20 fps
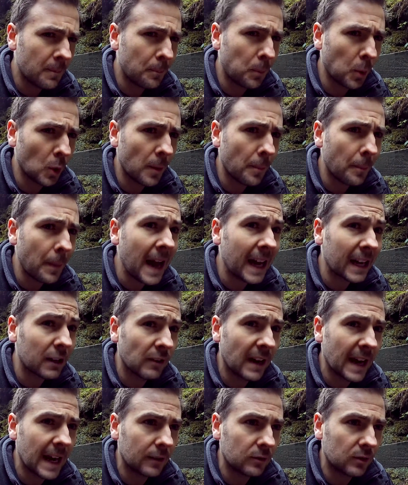But the
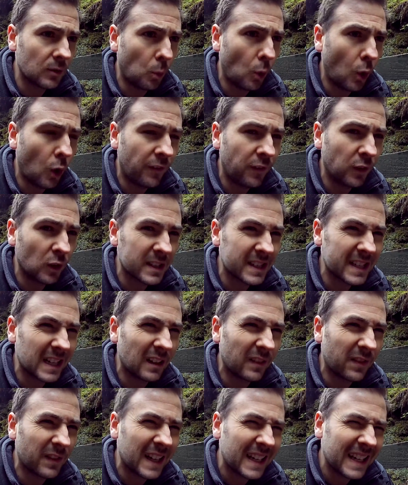background, the waterfall
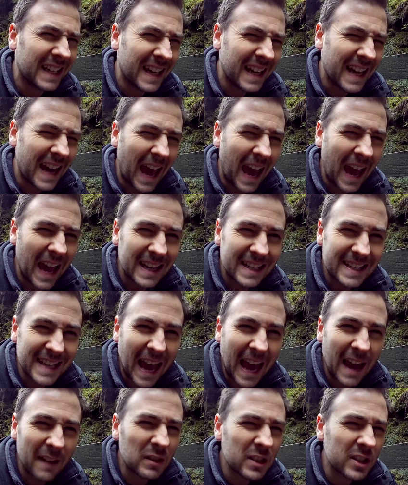itself, is
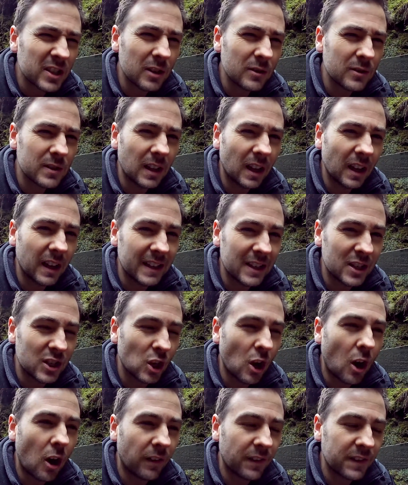ever so slightly
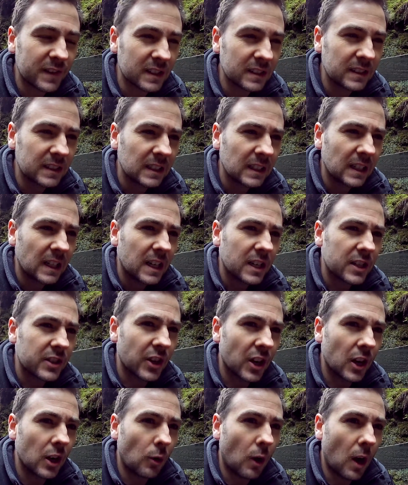soft.
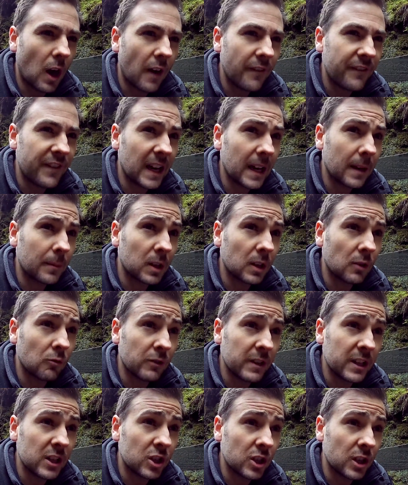So I think I'm going to
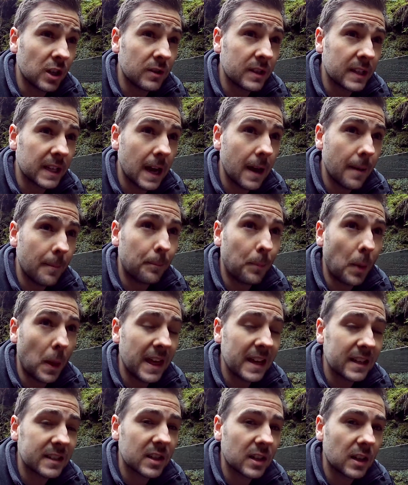reshoot it, but
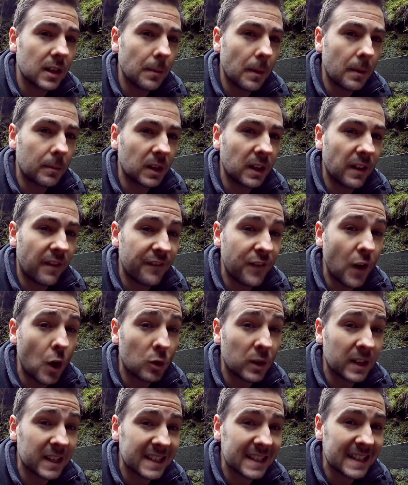this time I'm going to
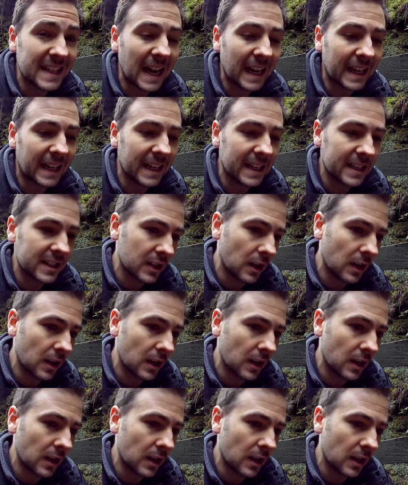focus stack it.